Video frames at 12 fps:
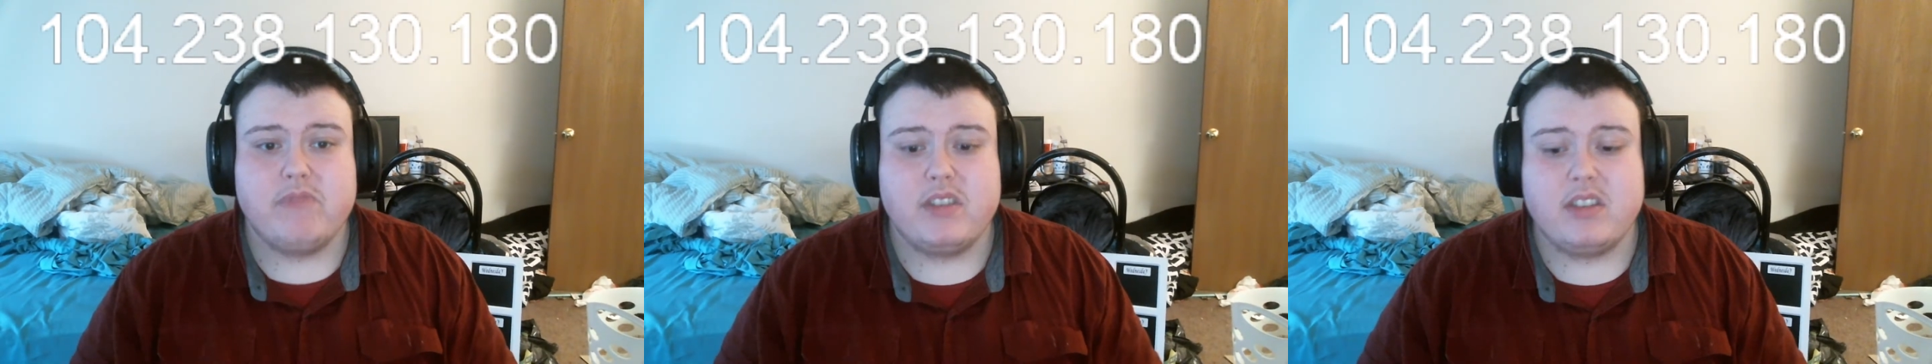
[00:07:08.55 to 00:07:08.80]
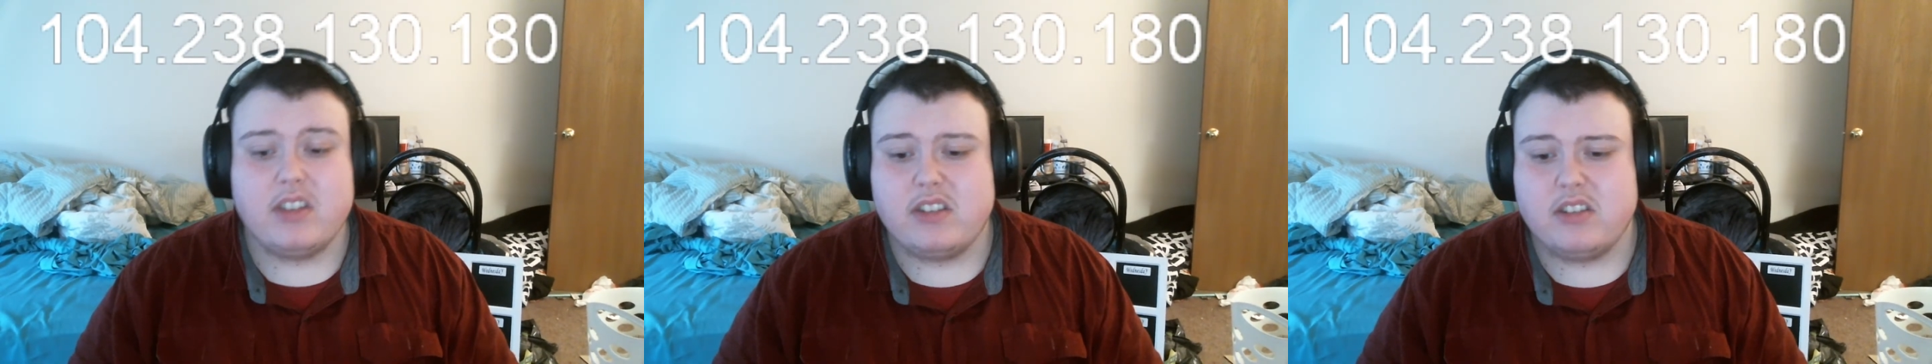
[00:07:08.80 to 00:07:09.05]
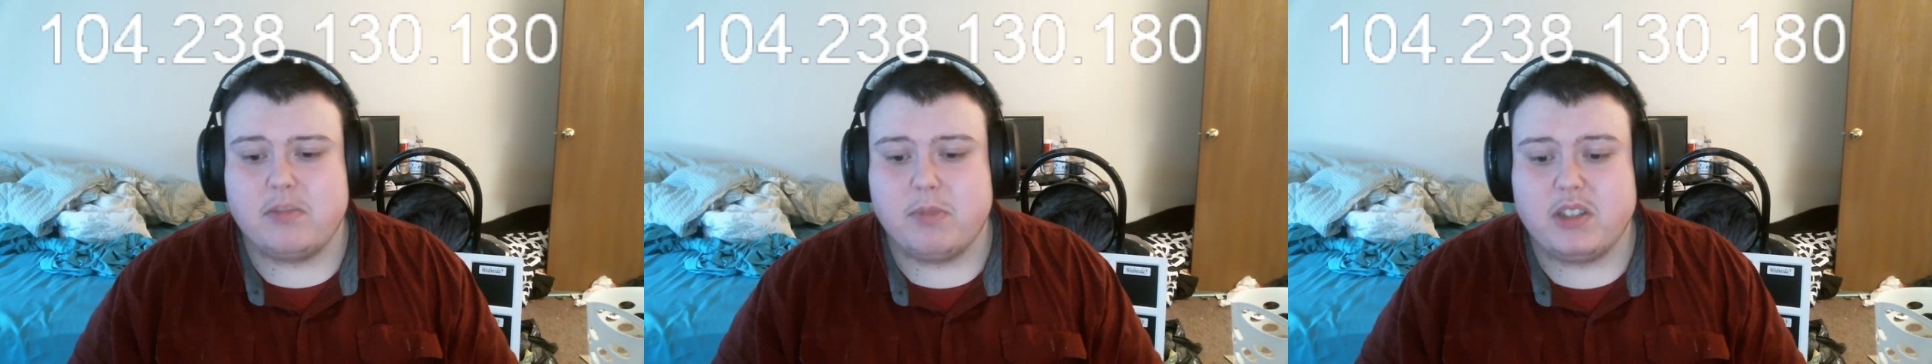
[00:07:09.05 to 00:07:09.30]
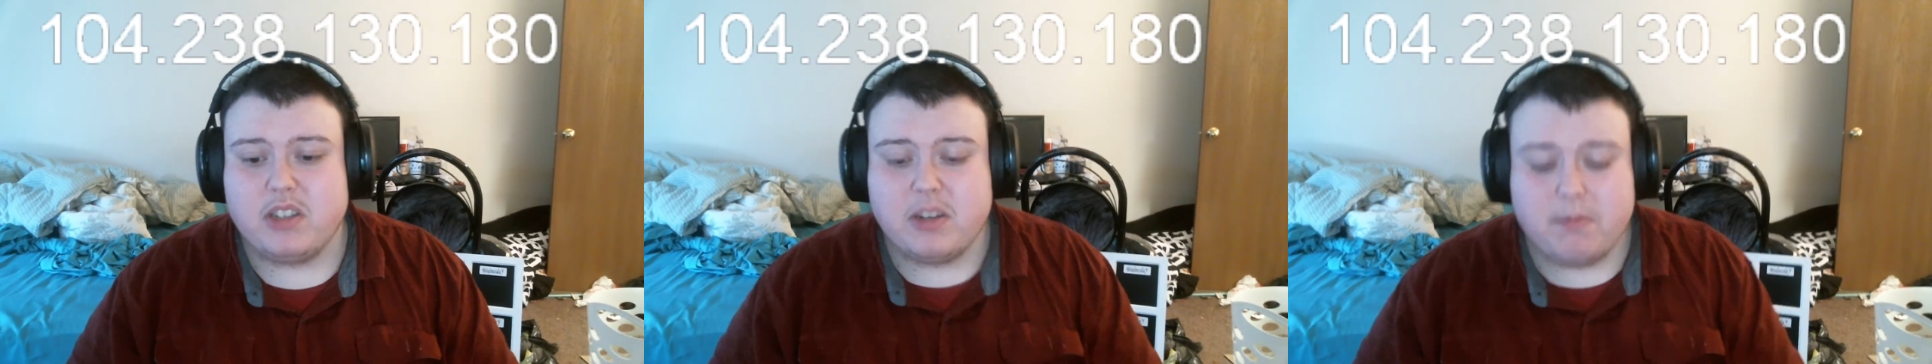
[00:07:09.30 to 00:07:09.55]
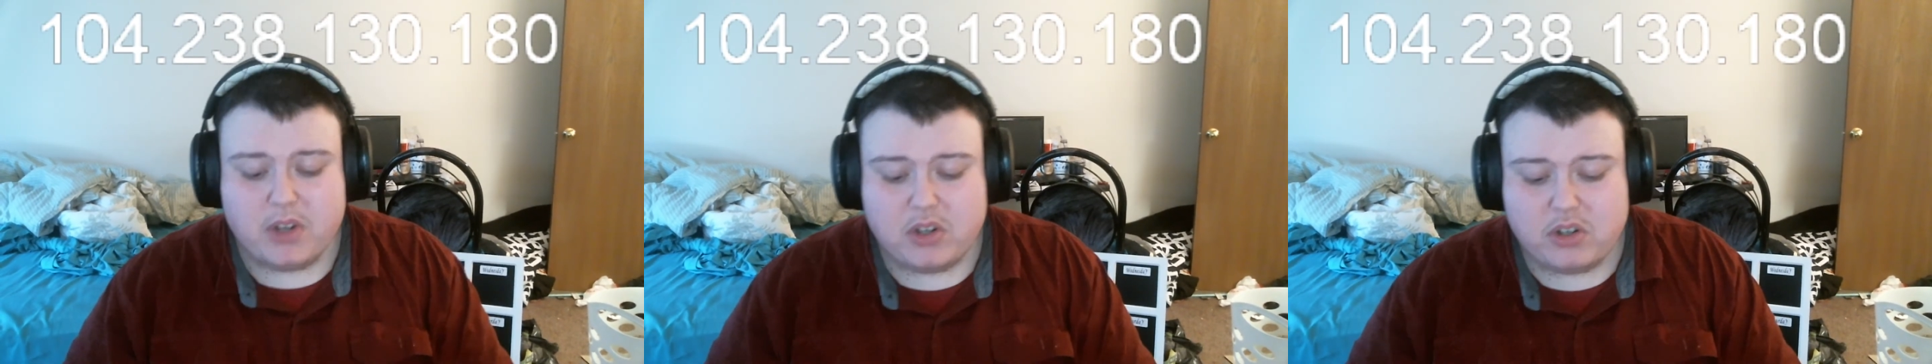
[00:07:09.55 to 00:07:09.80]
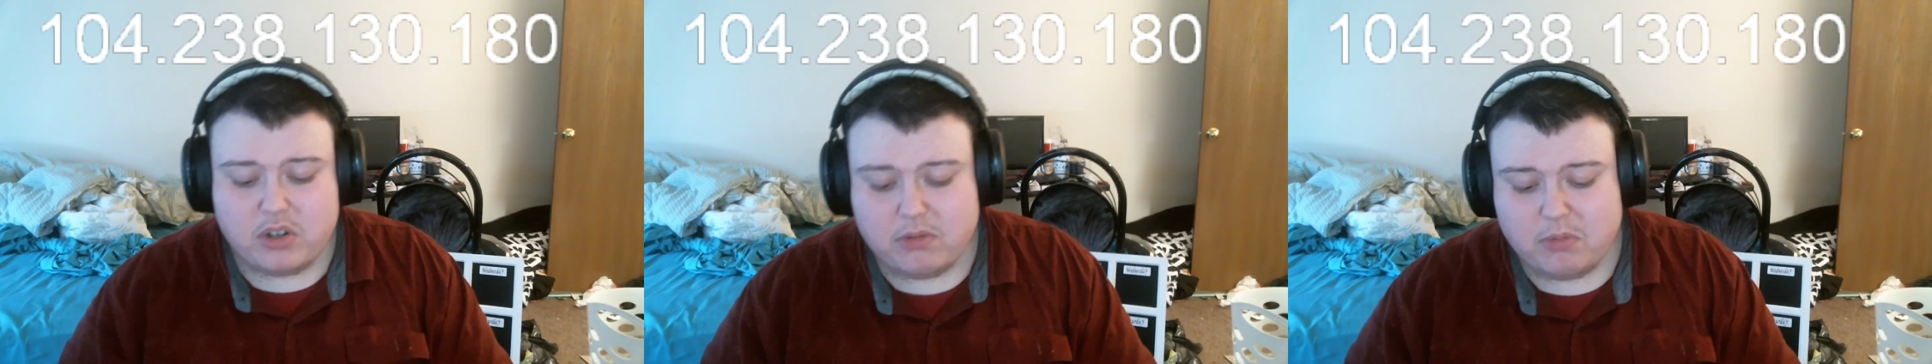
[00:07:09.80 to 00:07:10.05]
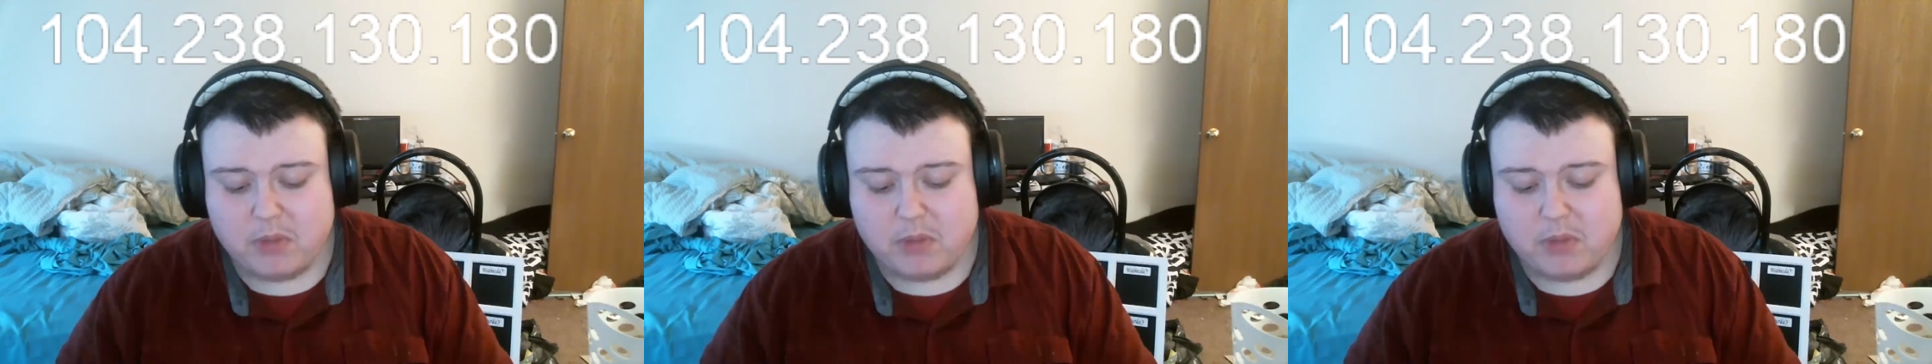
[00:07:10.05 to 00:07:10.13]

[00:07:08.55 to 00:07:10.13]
this has been Simpish,